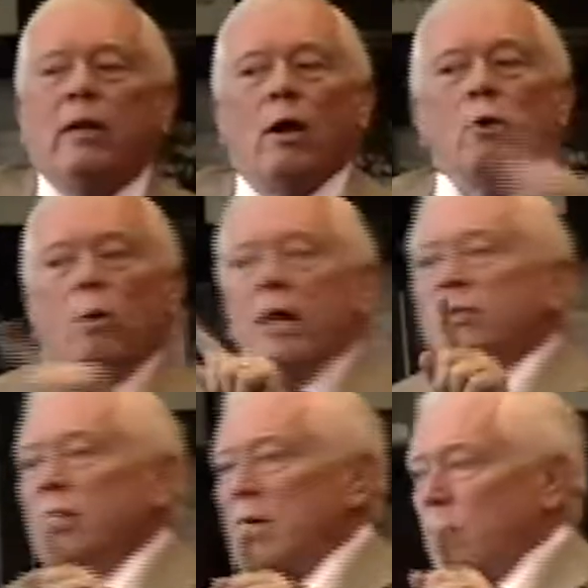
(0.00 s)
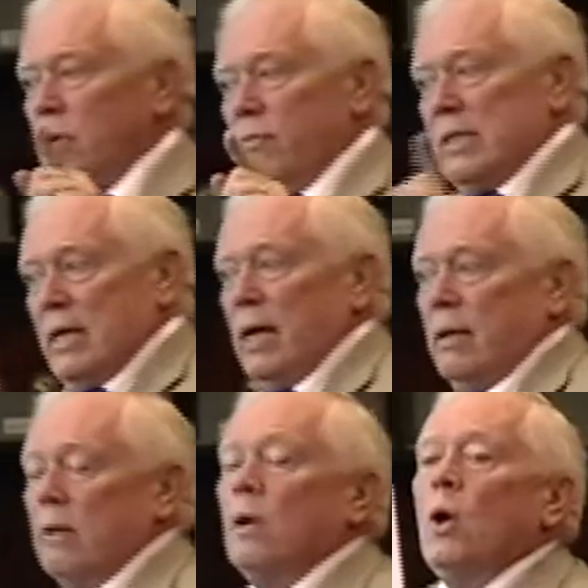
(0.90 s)
No question he would have
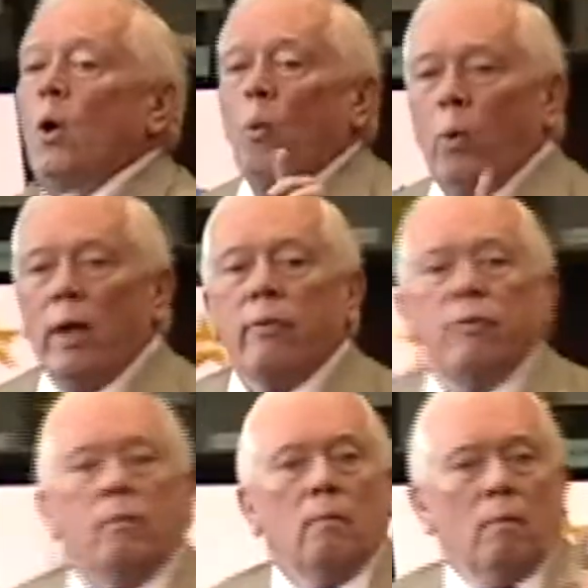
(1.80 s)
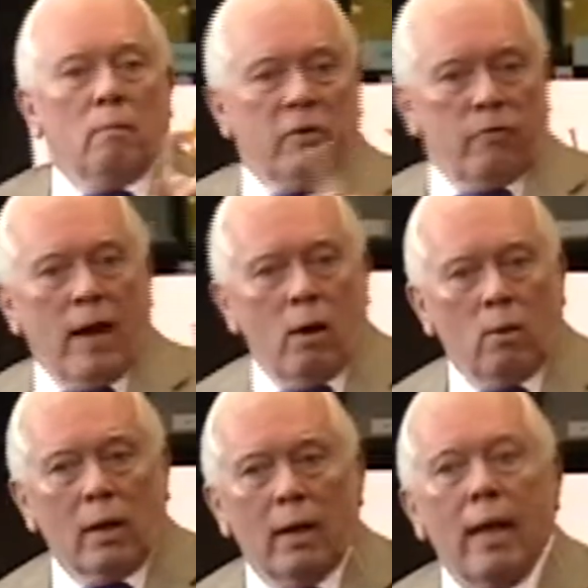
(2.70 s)
attended with Ms.
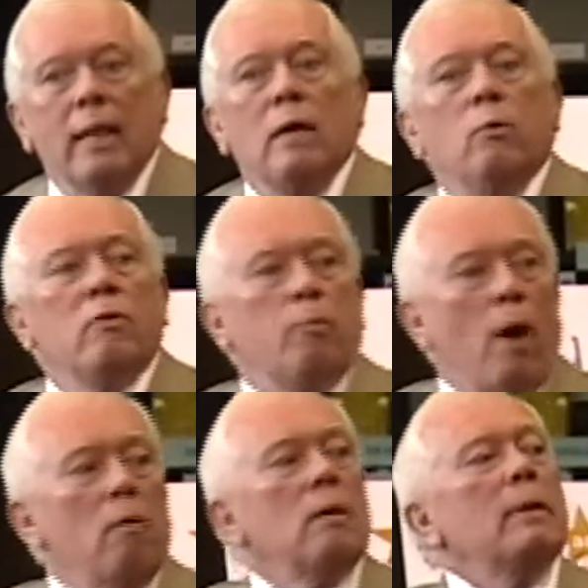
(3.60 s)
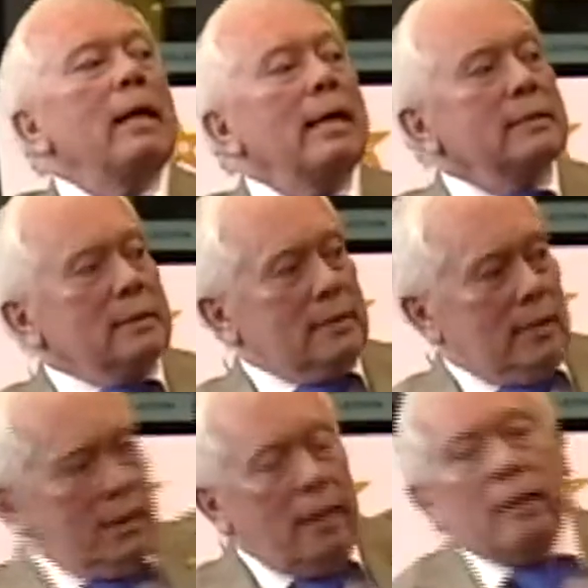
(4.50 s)
Viola, and he would have probably been asked to
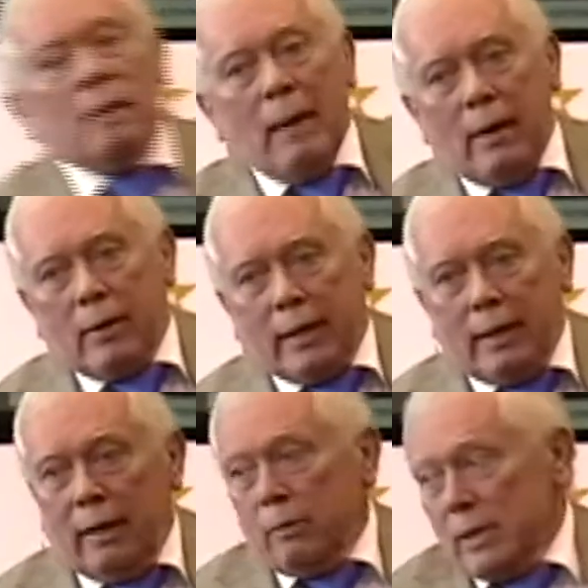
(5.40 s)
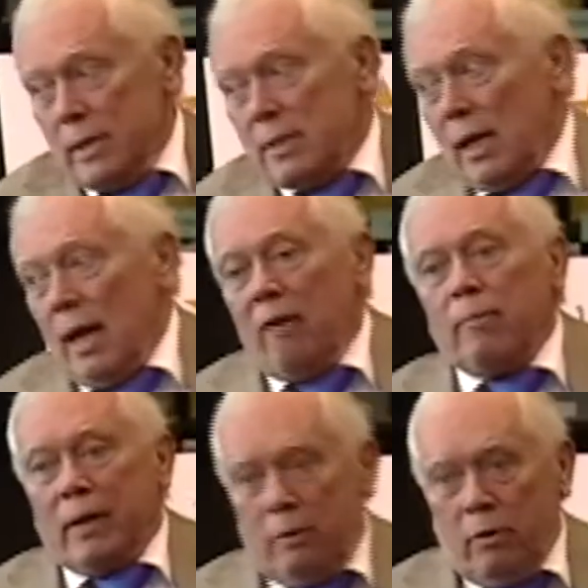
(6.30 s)
sit in the balcony. He wasn't a slave,
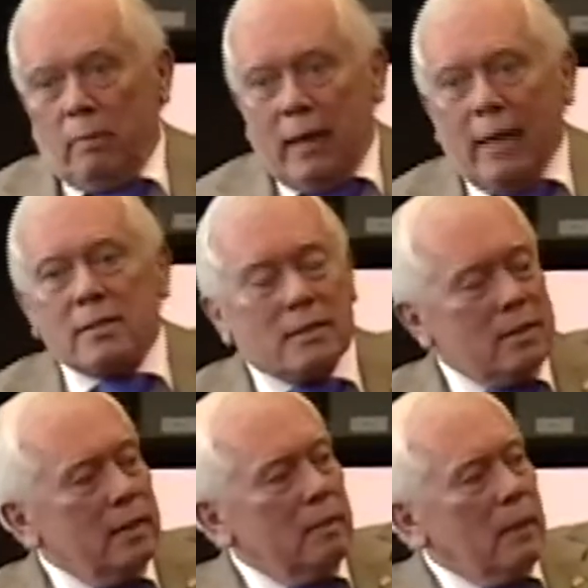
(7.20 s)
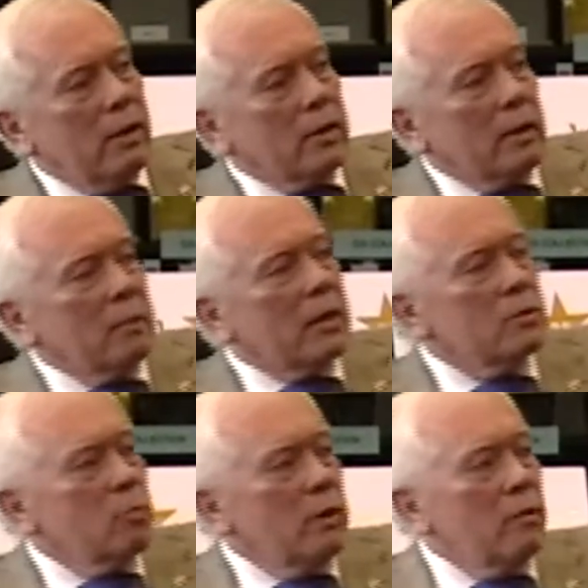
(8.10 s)
but he would have been asked to sit in the balcony
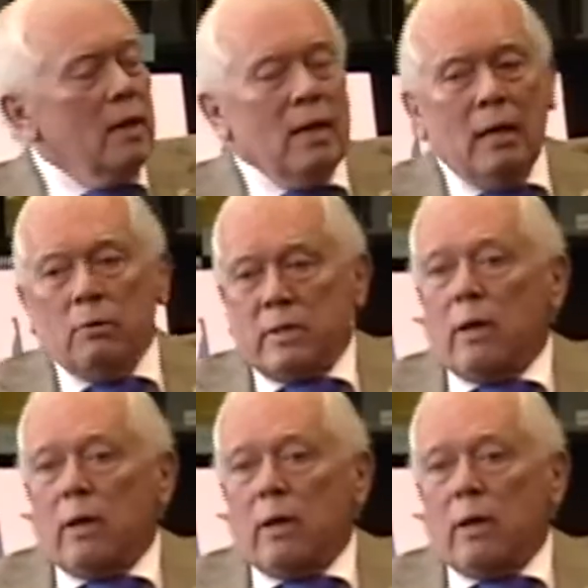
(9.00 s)
because when he was